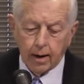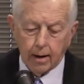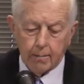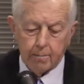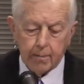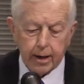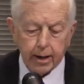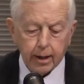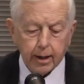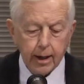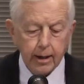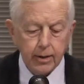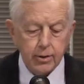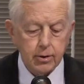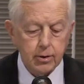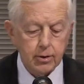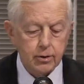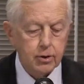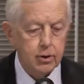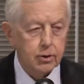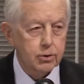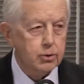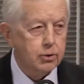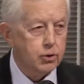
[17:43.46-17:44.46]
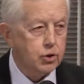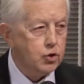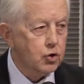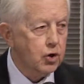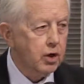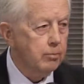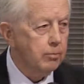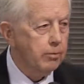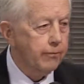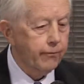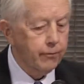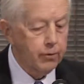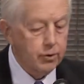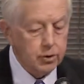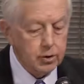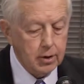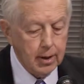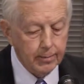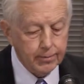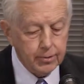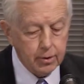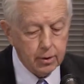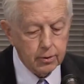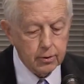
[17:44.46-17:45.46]
medication-assisted treatment for a
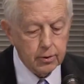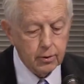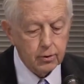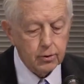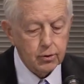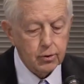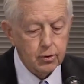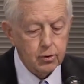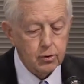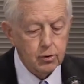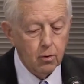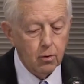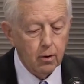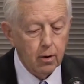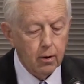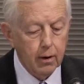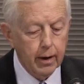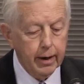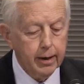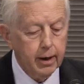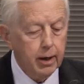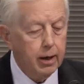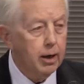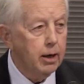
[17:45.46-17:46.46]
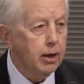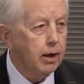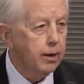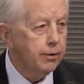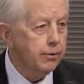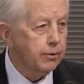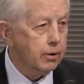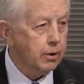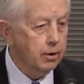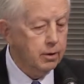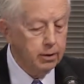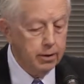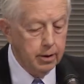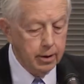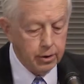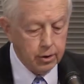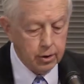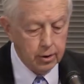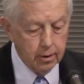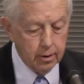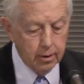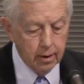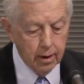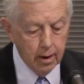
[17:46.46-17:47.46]
substance use disorder, and any other
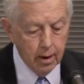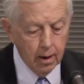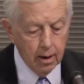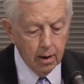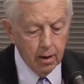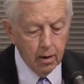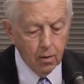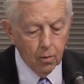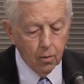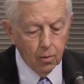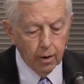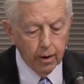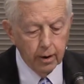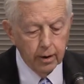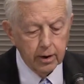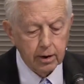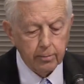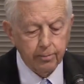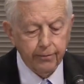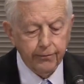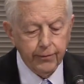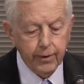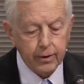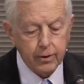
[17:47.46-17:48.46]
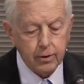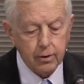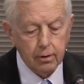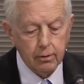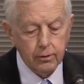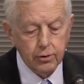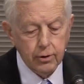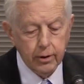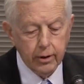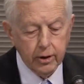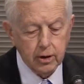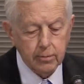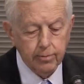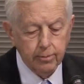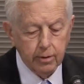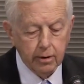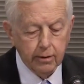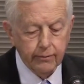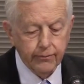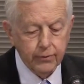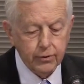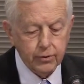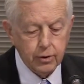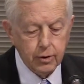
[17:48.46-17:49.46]
condition where, in the professional judgment of
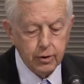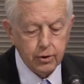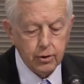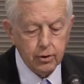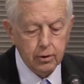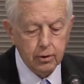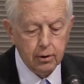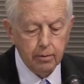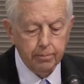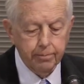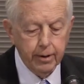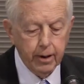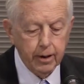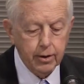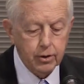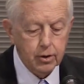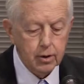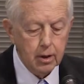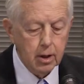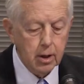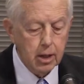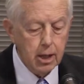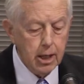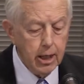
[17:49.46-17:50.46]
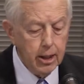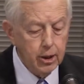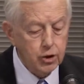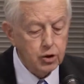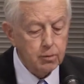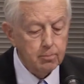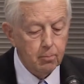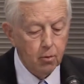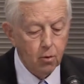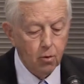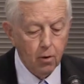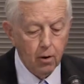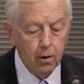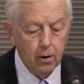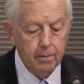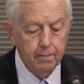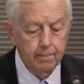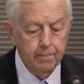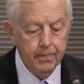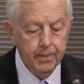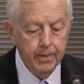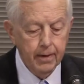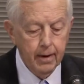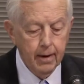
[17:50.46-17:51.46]
the physician, the patient needs more.
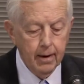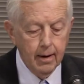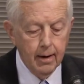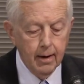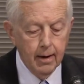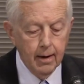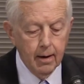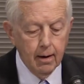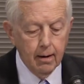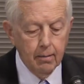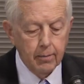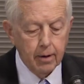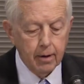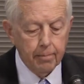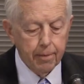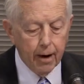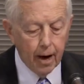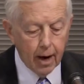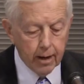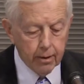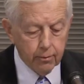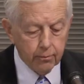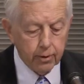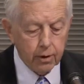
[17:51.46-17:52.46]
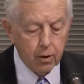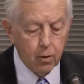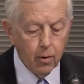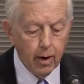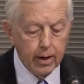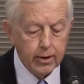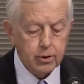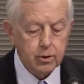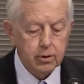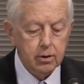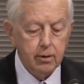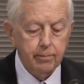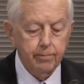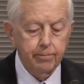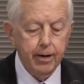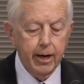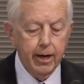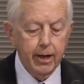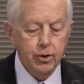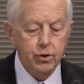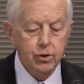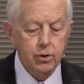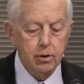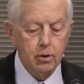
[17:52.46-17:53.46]
But upon request of the
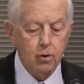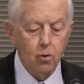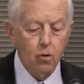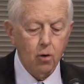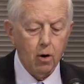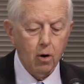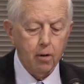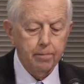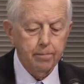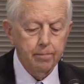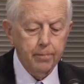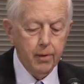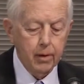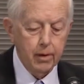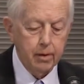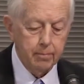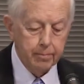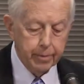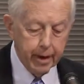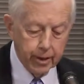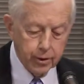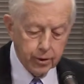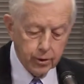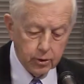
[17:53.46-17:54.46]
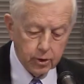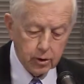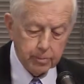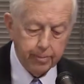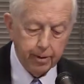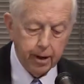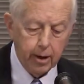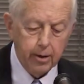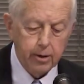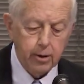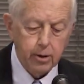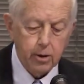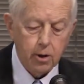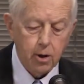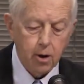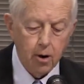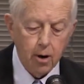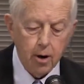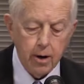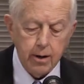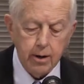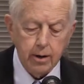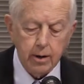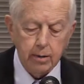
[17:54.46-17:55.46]
patient or patient's parent or
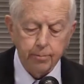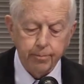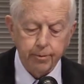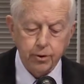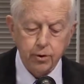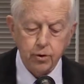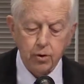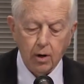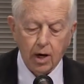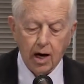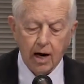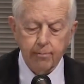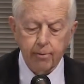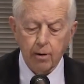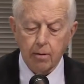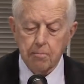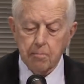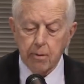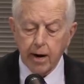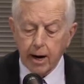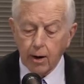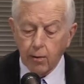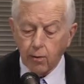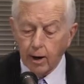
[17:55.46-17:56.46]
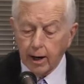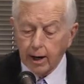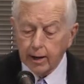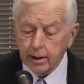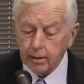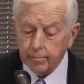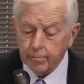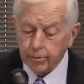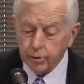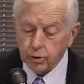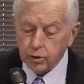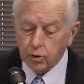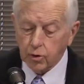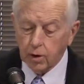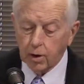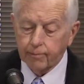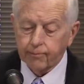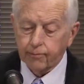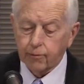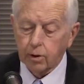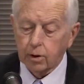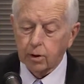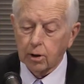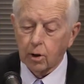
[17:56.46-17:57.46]
guardian, the prescriber may write the
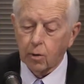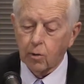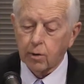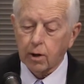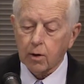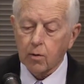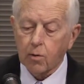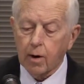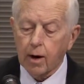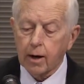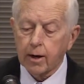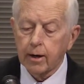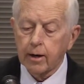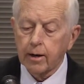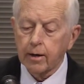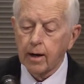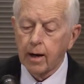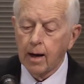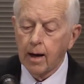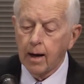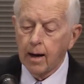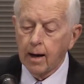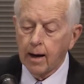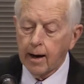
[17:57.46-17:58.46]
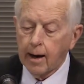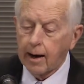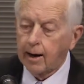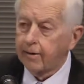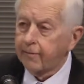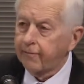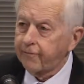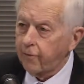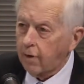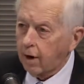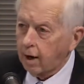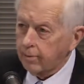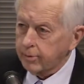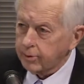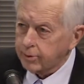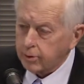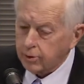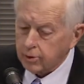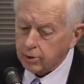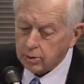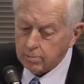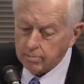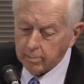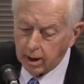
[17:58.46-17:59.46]
prescript for a lower quantity, and a
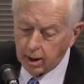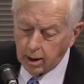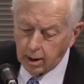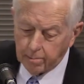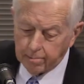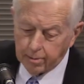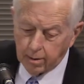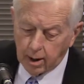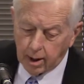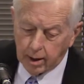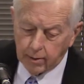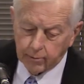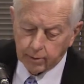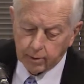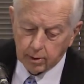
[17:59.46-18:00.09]
pharmacist may, upon